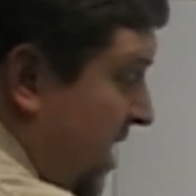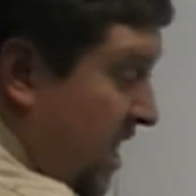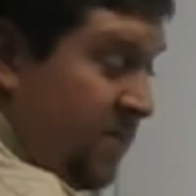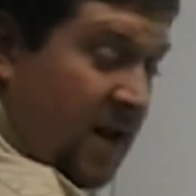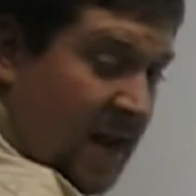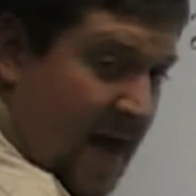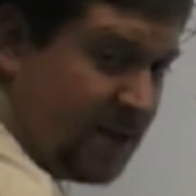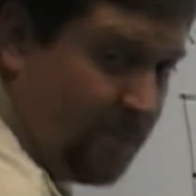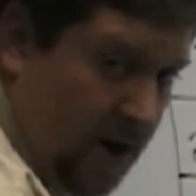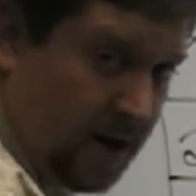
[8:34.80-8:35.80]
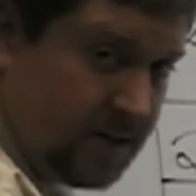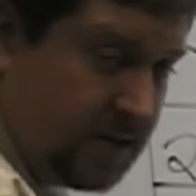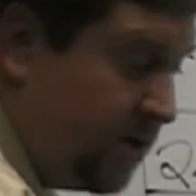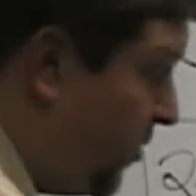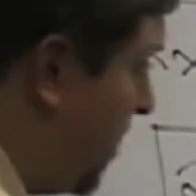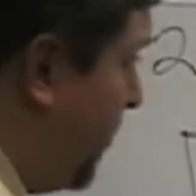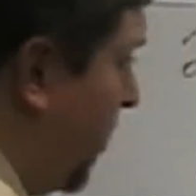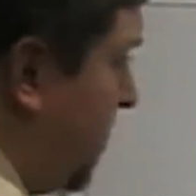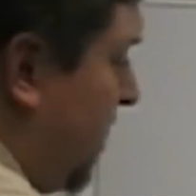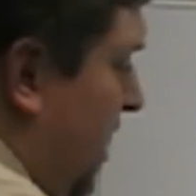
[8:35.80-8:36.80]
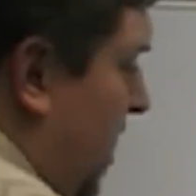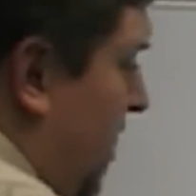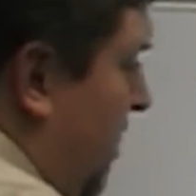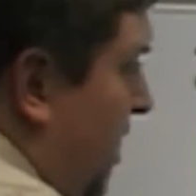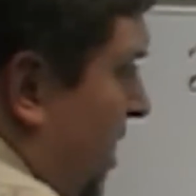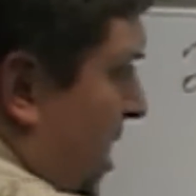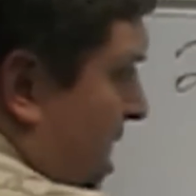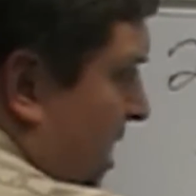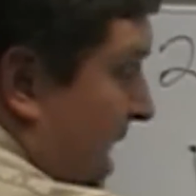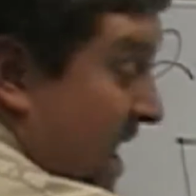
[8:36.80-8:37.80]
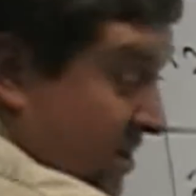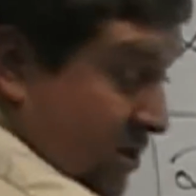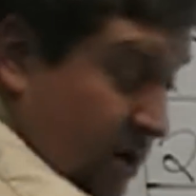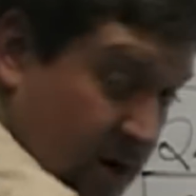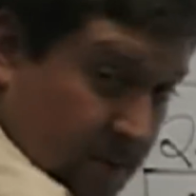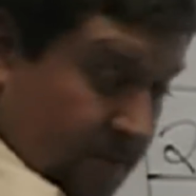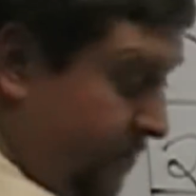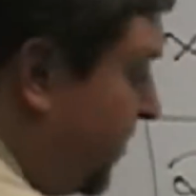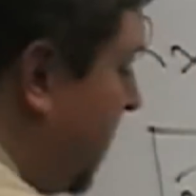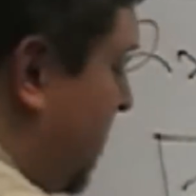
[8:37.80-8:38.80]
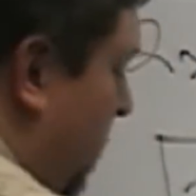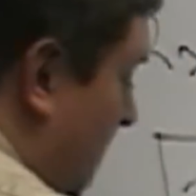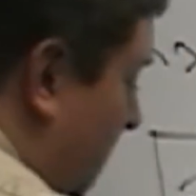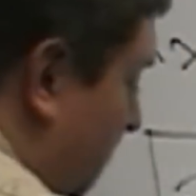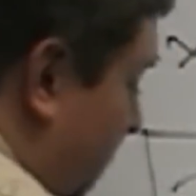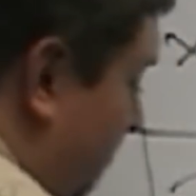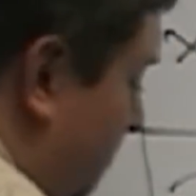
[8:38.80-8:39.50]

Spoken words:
In the last box, we put in our last term, the 12.